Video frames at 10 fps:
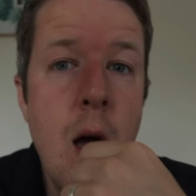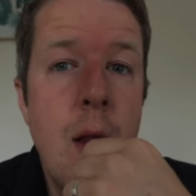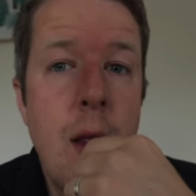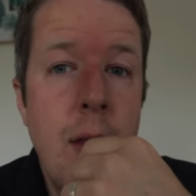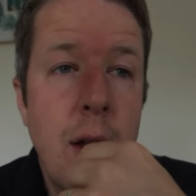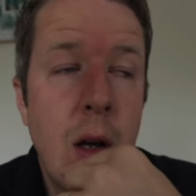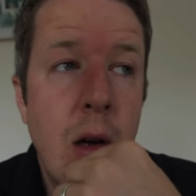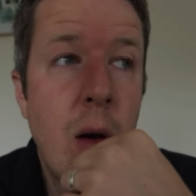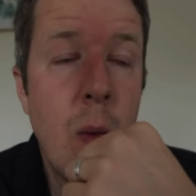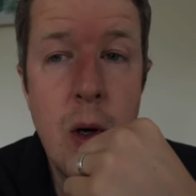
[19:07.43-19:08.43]
And the thing that I
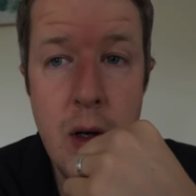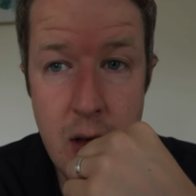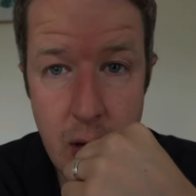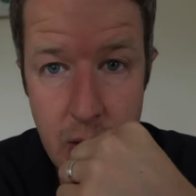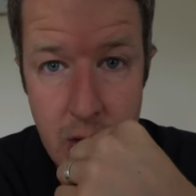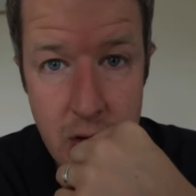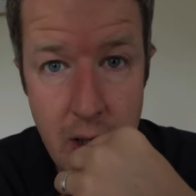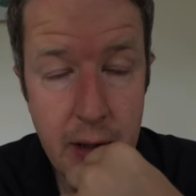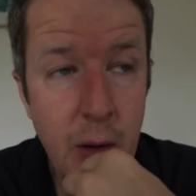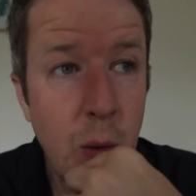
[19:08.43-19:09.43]
kind of want to do is just
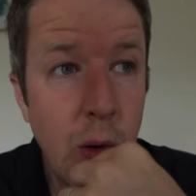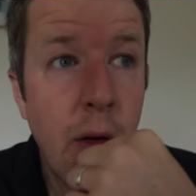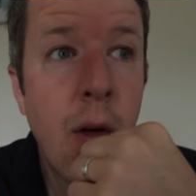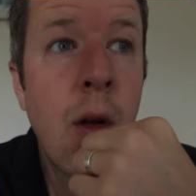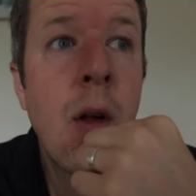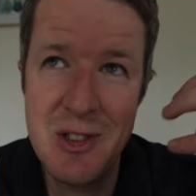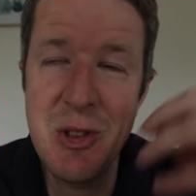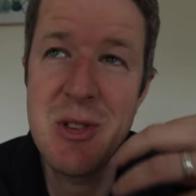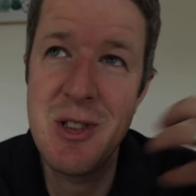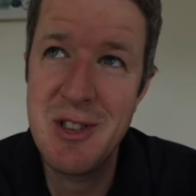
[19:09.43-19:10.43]
jack it all in. It's
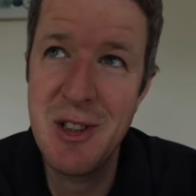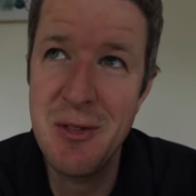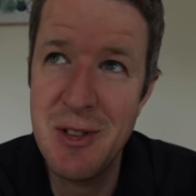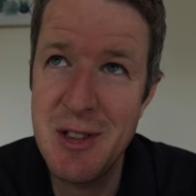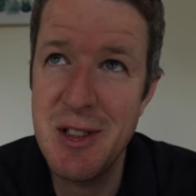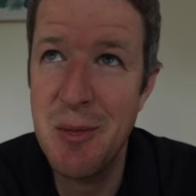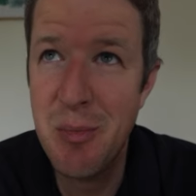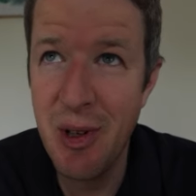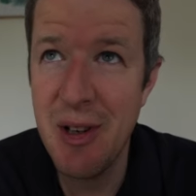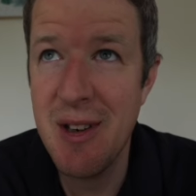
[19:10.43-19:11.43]
also selfish, it's a
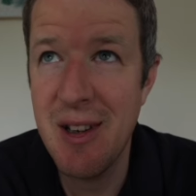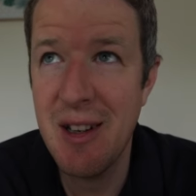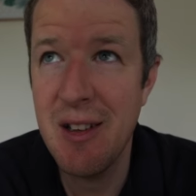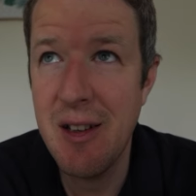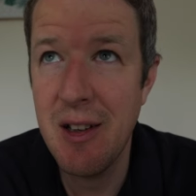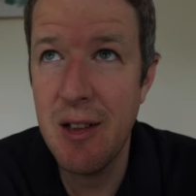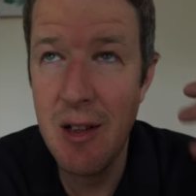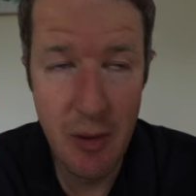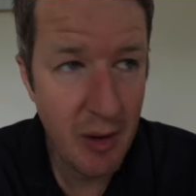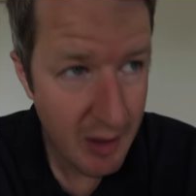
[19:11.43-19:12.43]
pride thing. I was like,
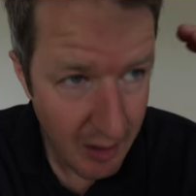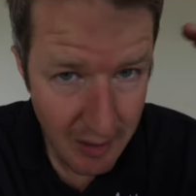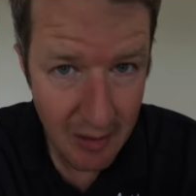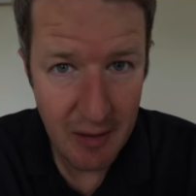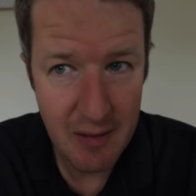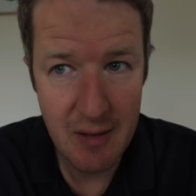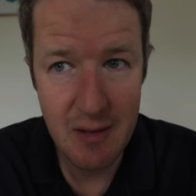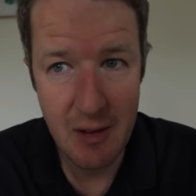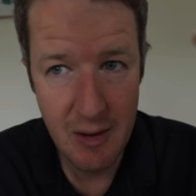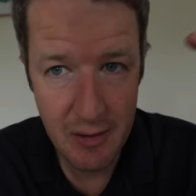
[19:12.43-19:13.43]
no, I
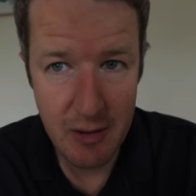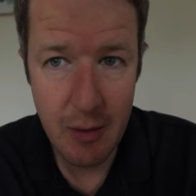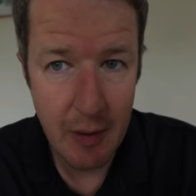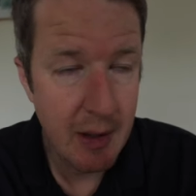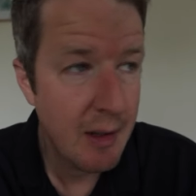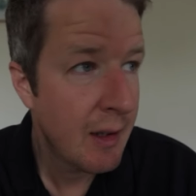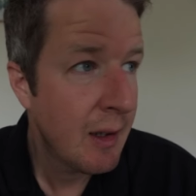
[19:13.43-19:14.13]
can't do it.